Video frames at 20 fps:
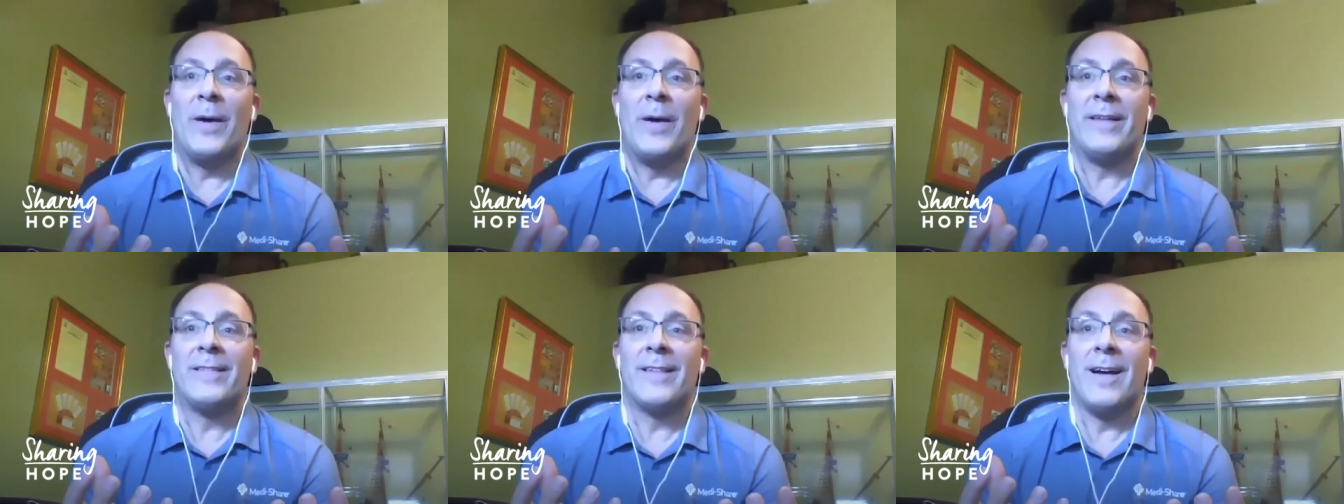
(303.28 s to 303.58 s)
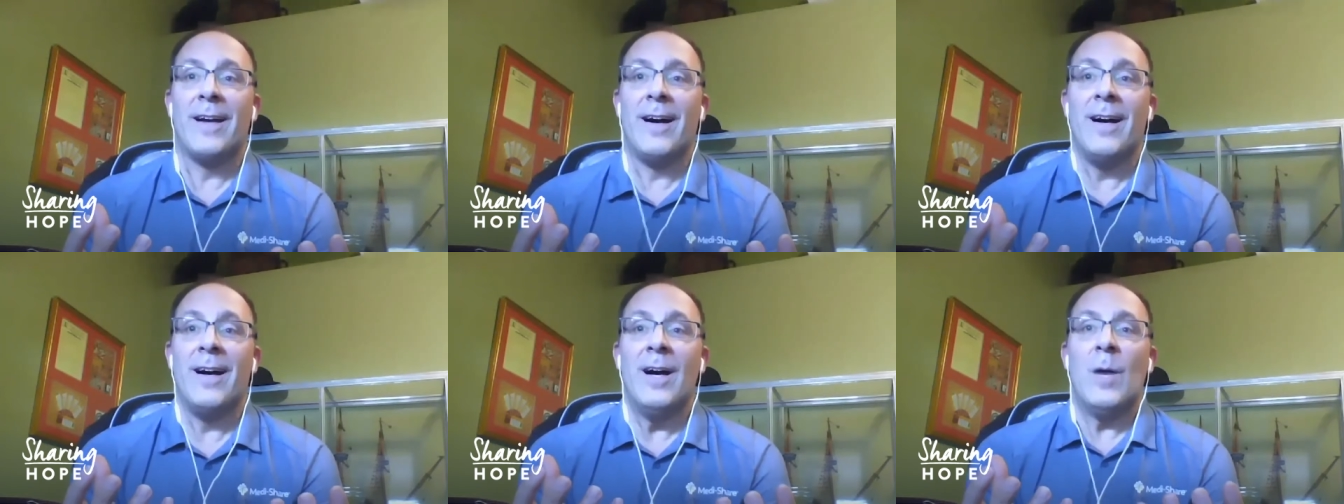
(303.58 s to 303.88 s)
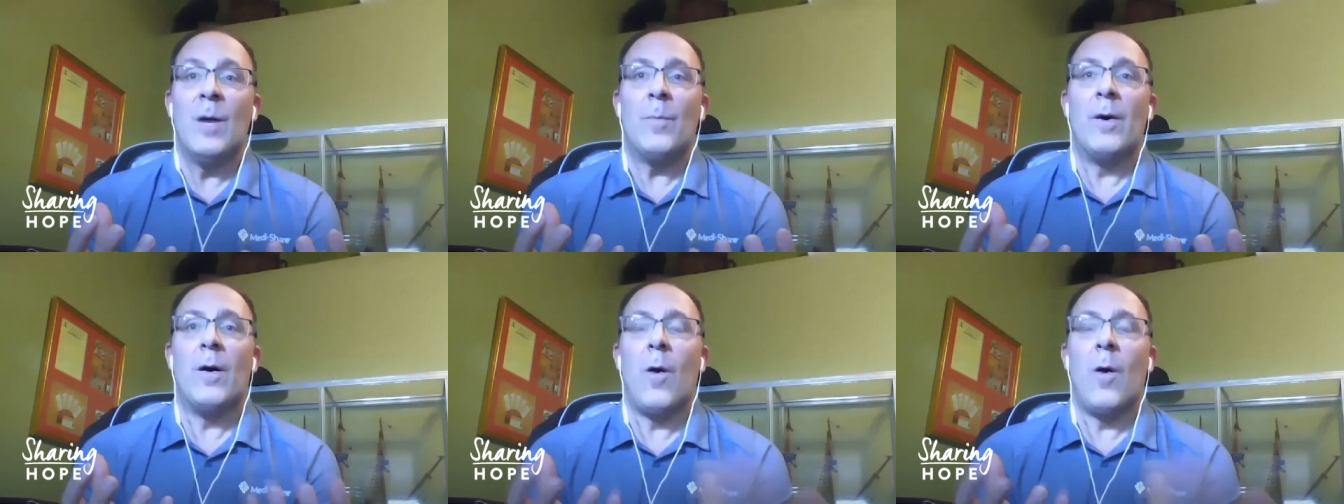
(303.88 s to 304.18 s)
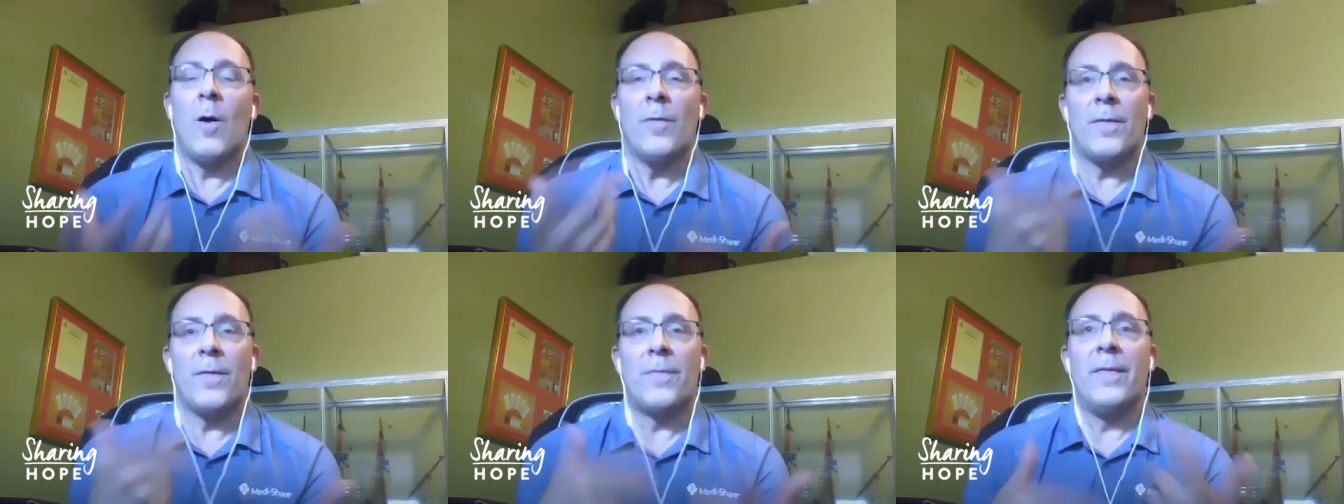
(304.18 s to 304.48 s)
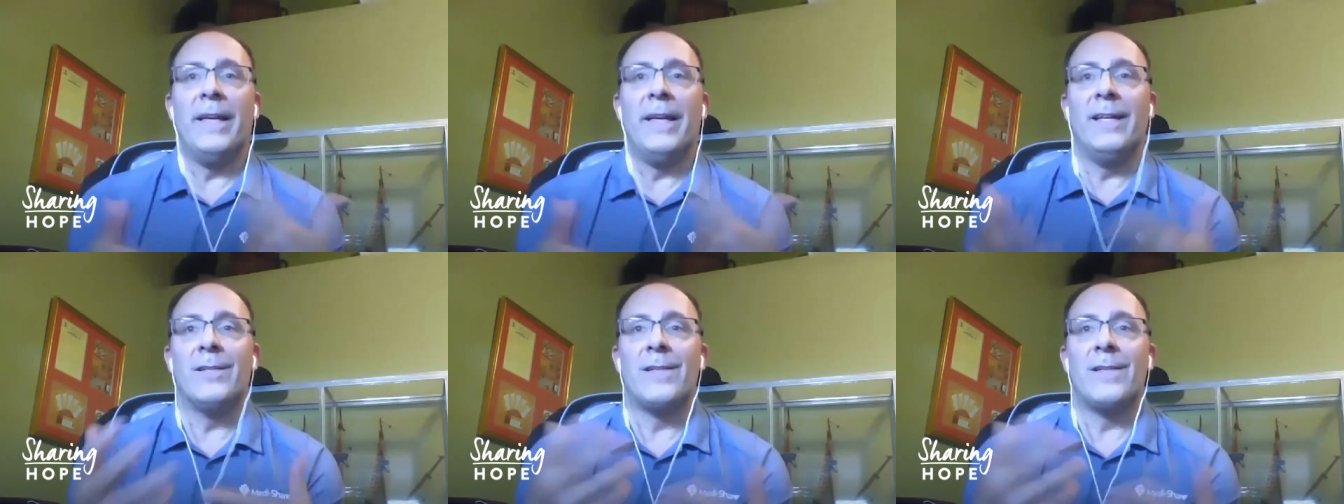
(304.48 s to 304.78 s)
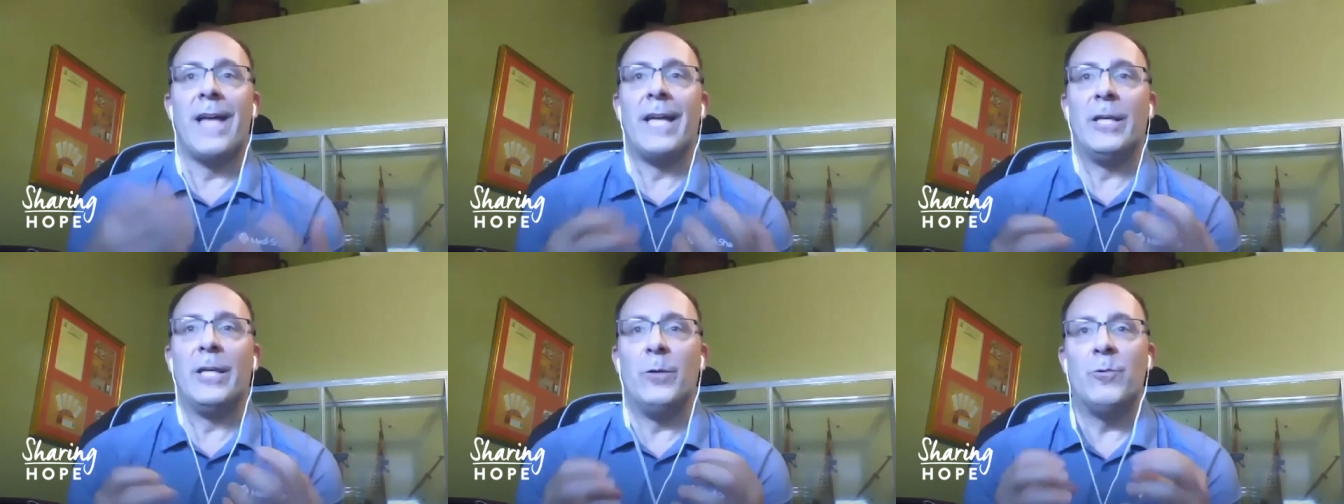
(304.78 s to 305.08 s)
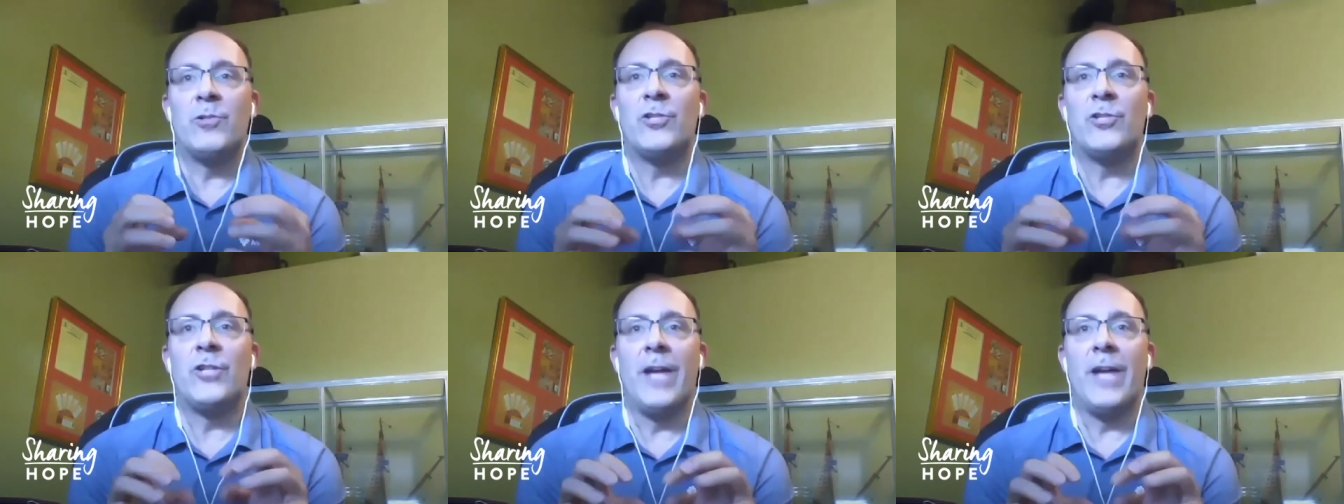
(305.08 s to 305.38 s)
But all the things that
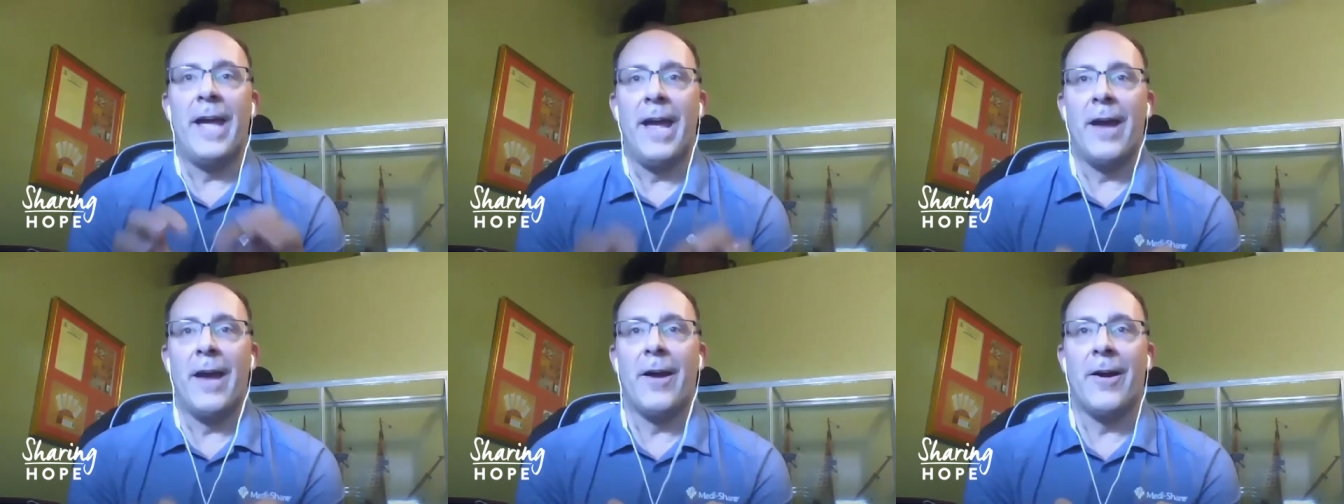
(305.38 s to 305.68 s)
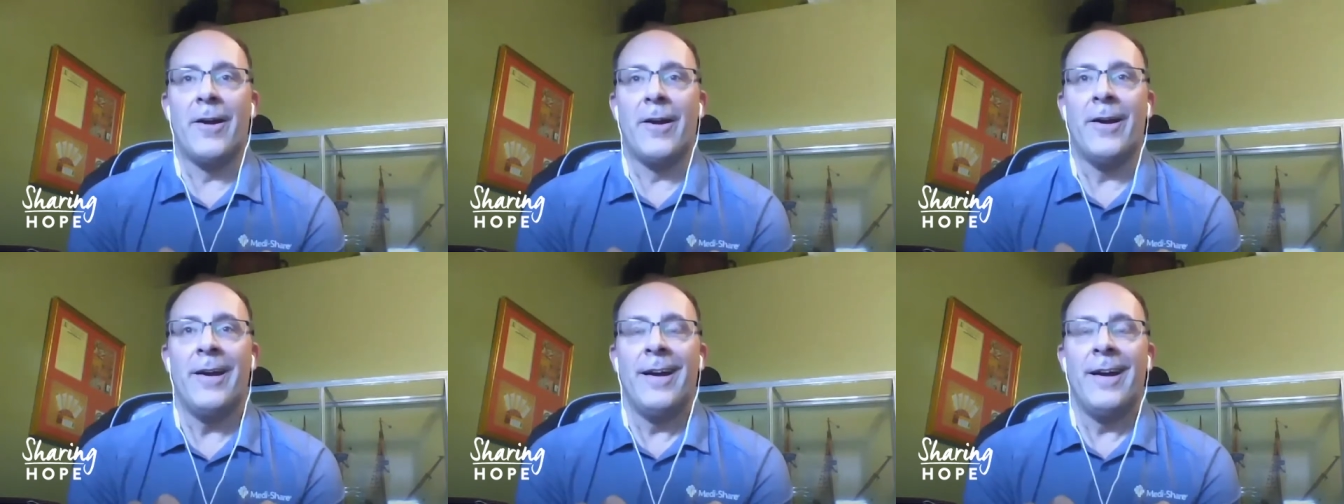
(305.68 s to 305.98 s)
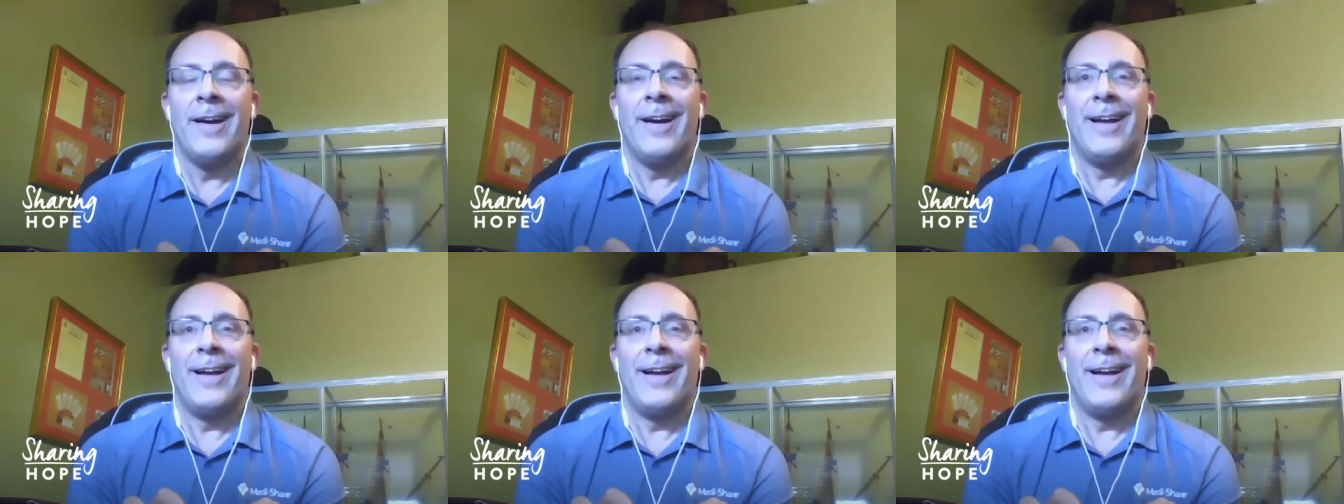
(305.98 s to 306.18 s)
you share,